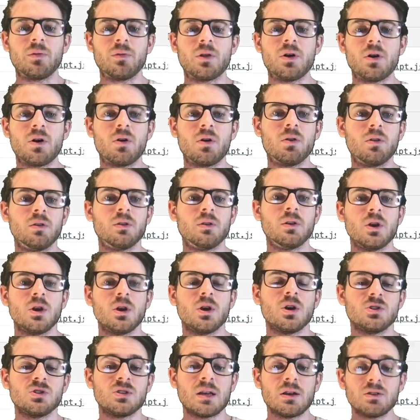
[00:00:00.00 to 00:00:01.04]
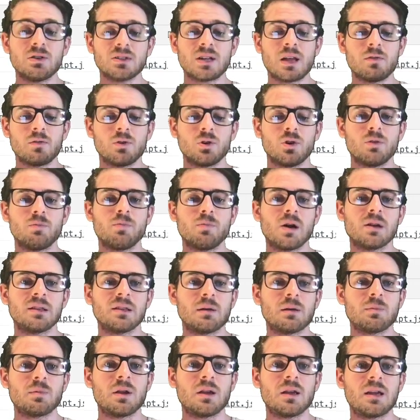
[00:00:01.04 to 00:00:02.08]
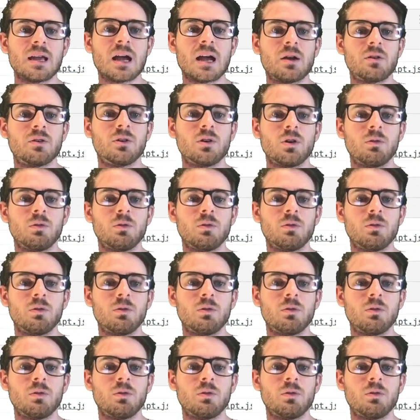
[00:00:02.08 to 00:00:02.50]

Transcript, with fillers: null. So that was kind of a good bug that we encountered.